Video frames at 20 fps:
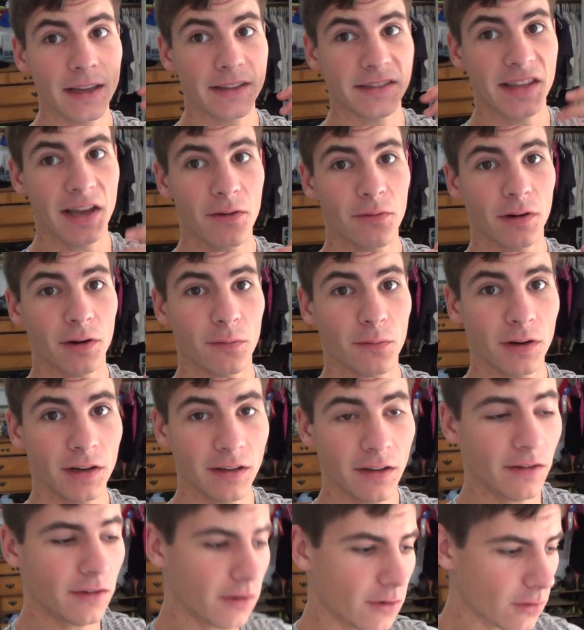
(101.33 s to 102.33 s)
is that what I
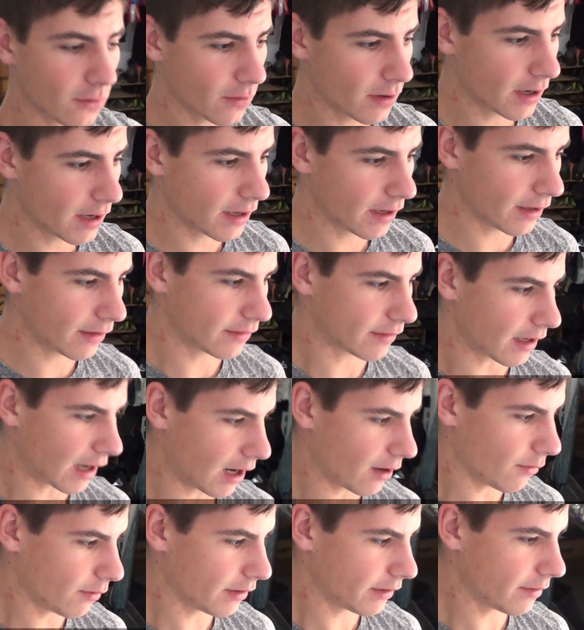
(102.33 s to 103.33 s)
want to do is
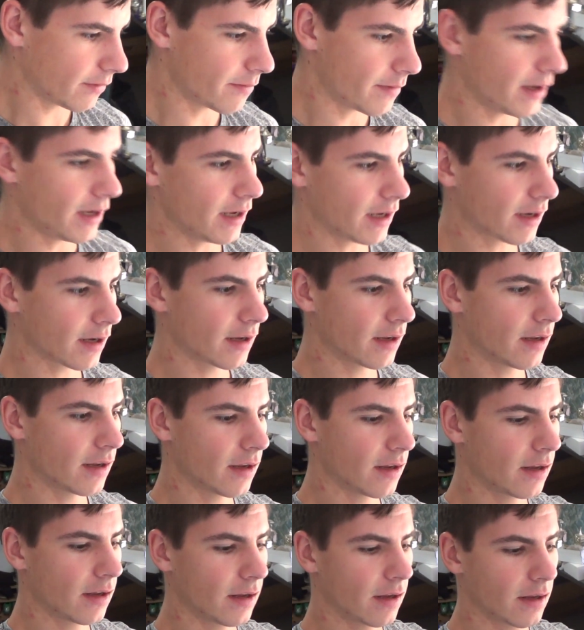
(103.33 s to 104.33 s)
I want to make
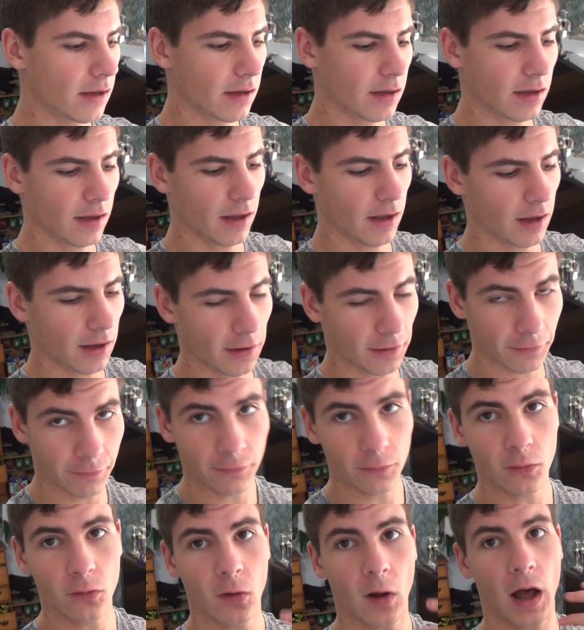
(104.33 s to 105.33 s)
a
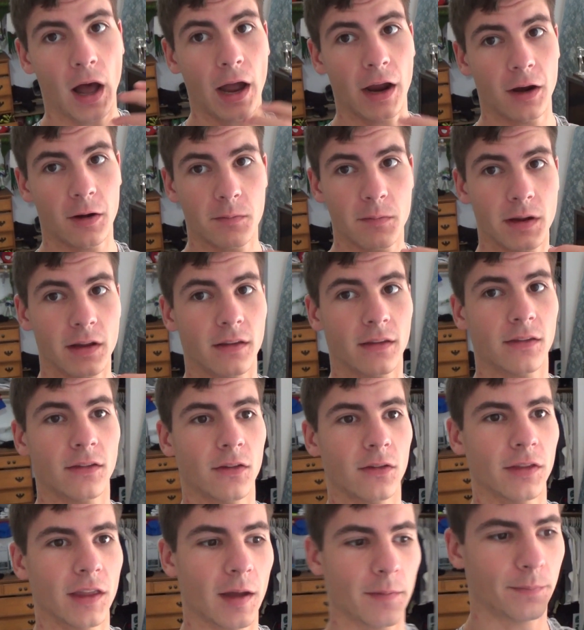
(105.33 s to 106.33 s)
full Iron Man
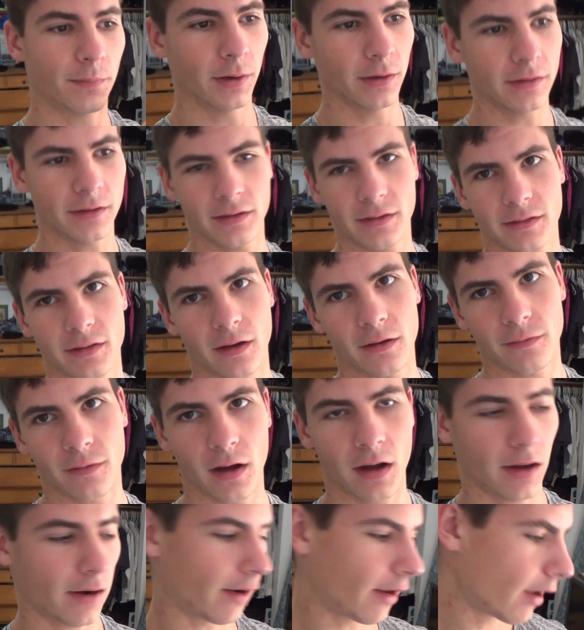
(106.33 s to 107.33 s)
suit that puts itself
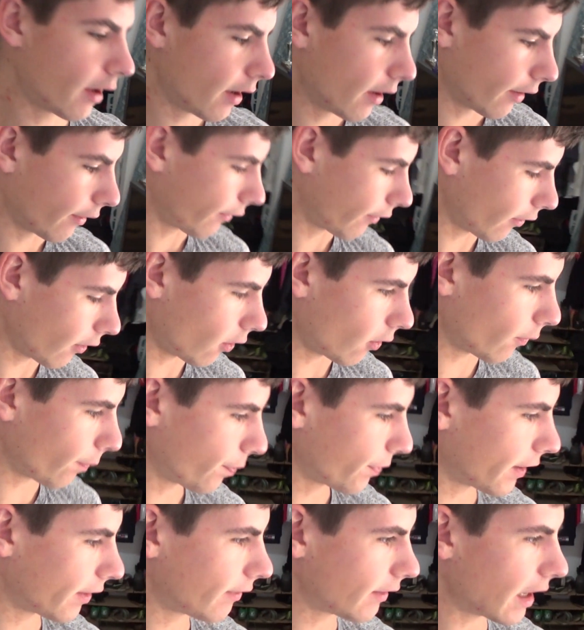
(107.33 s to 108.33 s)
on. So
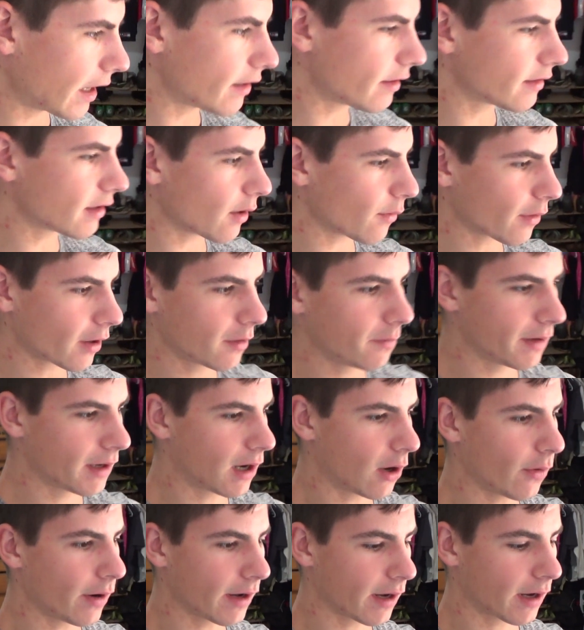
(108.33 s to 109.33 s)
the stages that we're going to be
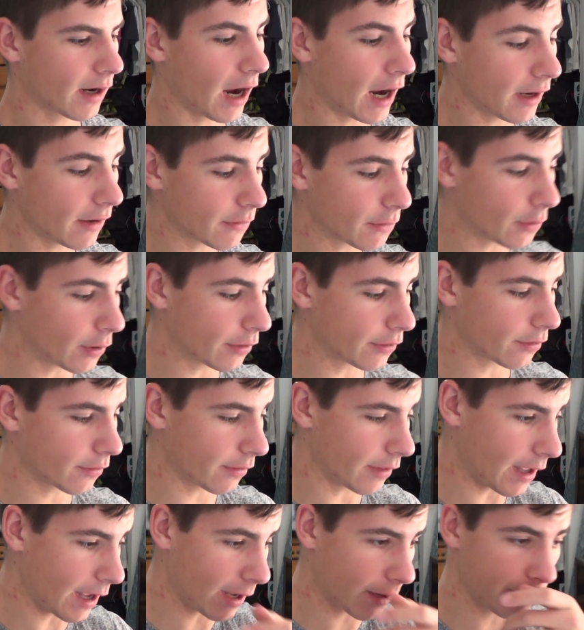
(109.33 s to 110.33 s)
going
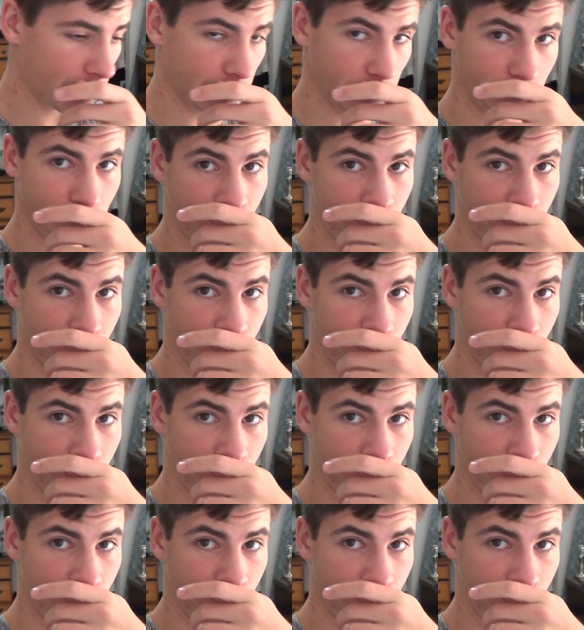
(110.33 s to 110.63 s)
through that